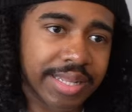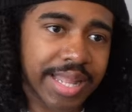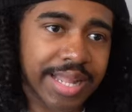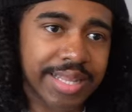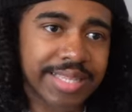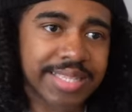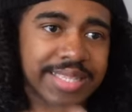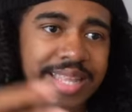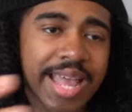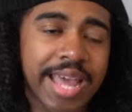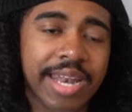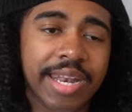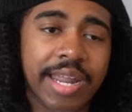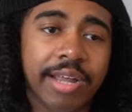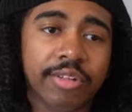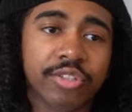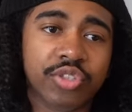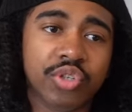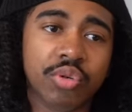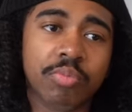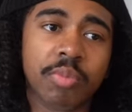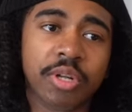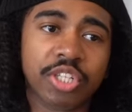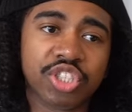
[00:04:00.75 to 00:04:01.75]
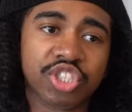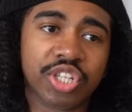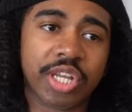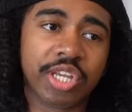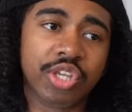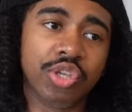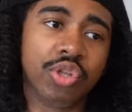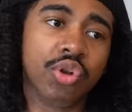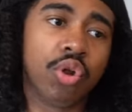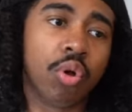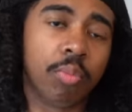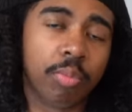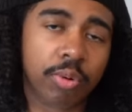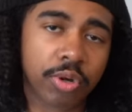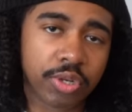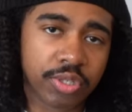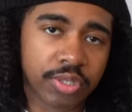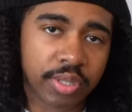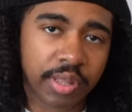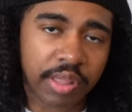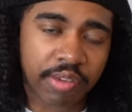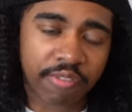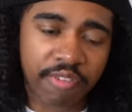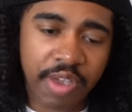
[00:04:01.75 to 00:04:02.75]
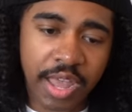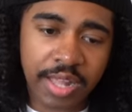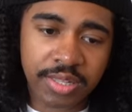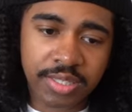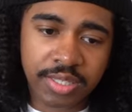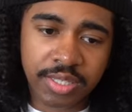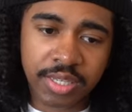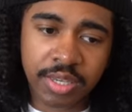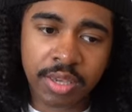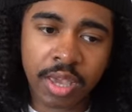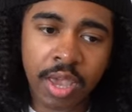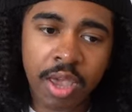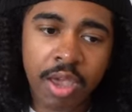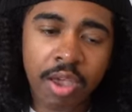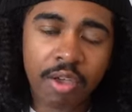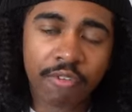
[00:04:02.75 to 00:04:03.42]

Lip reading: that stand out too much that you don't personally fancy.